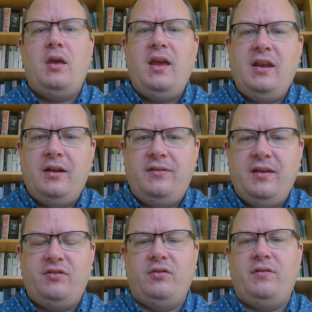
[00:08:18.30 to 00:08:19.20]
in
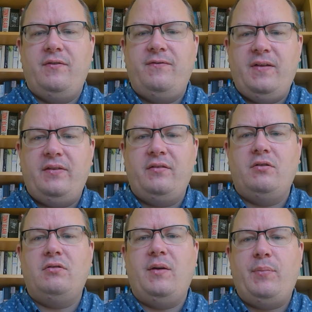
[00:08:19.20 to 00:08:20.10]
addition to
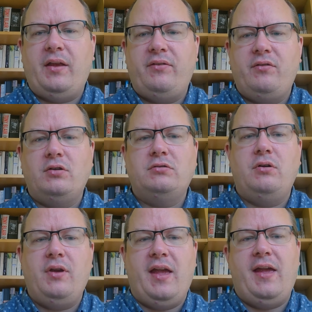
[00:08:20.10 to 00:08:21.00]
fiscal and
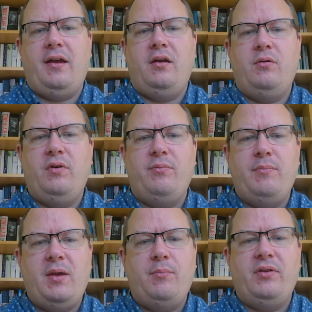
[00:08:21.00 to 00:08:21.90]
pastoral care with
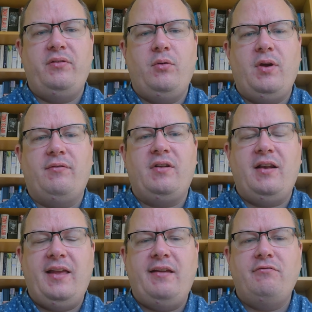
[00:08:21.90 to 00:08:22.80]
members who have
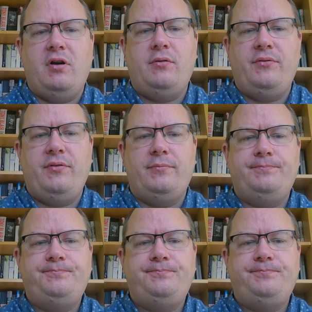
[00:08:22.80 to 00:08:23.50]
clear roles.